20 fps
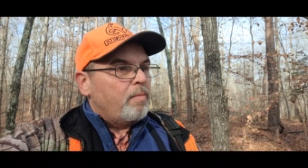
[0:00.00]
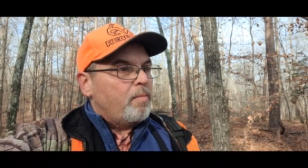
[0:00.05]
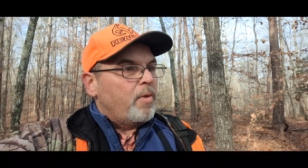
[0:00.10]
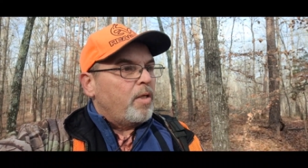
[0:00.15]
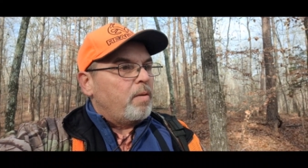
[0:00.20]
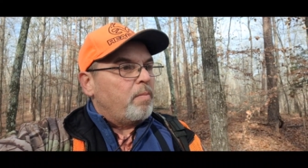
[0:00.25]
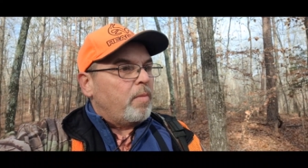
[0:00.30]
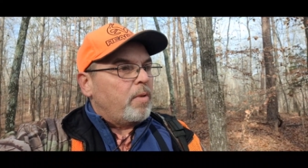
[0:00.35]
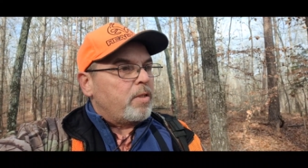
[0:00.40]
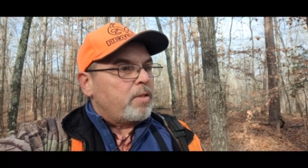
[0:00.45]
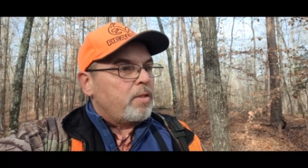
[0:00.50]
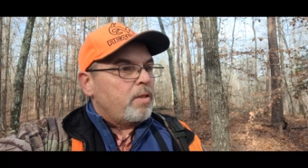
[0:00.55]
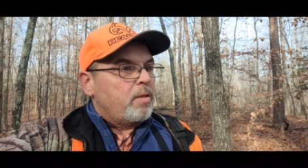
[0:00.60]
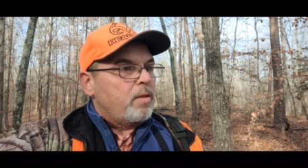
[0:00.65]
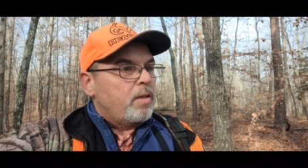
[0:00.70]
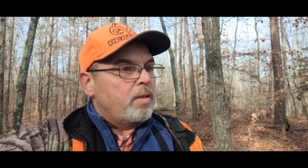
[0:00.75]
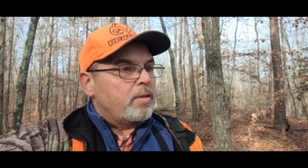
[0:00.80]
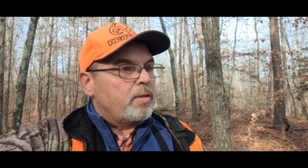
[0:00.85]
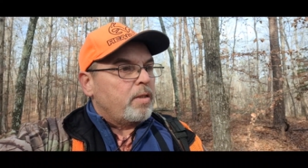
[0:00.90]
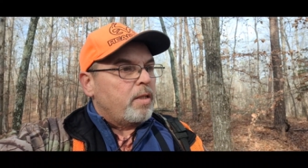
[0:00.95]
Me and my
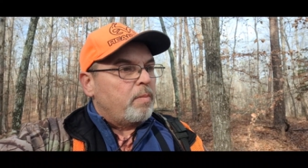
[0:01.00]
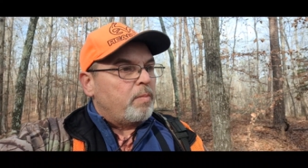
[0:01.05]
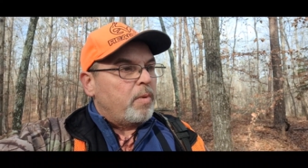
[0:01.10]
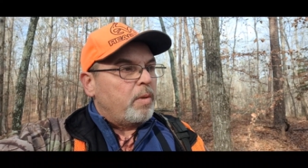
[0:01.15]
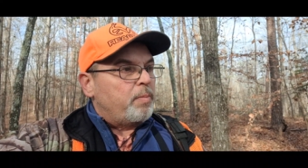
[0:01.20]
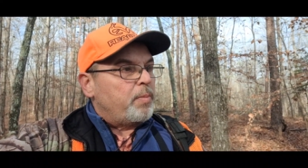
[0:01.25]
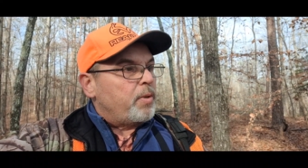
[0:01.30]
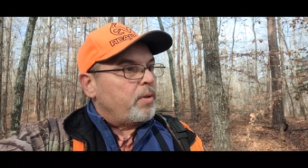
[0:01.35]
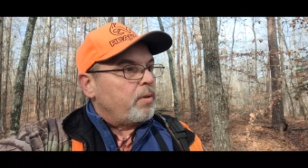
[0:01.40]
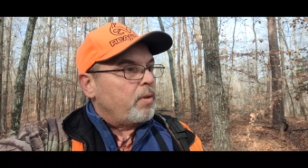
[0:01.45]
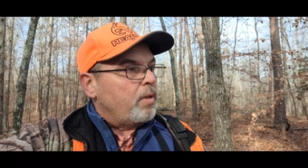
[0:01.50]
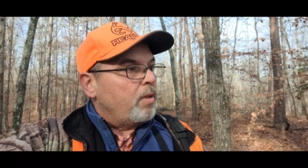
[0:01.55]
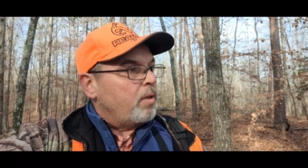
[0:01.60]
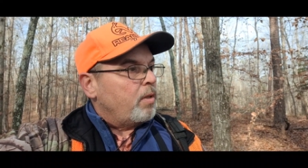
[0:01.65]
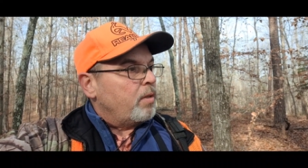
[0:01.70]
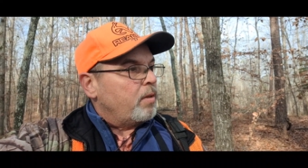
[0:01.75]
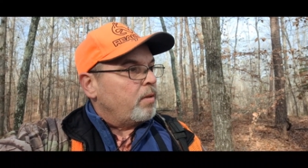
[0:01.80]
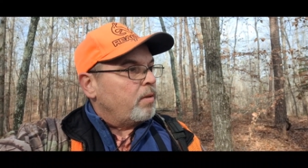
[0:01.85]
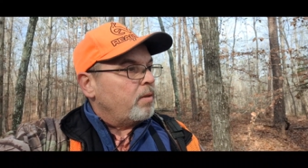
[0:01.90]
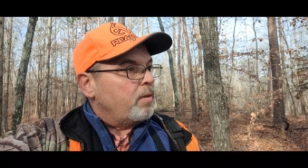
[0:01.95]
son's come up here
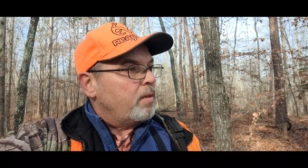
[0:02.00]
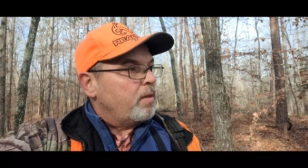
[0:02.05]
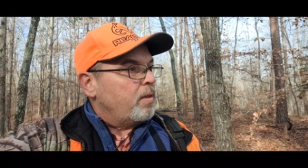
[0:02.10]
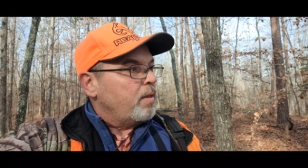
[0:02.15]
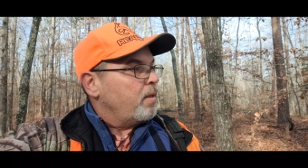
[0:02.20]
hunting.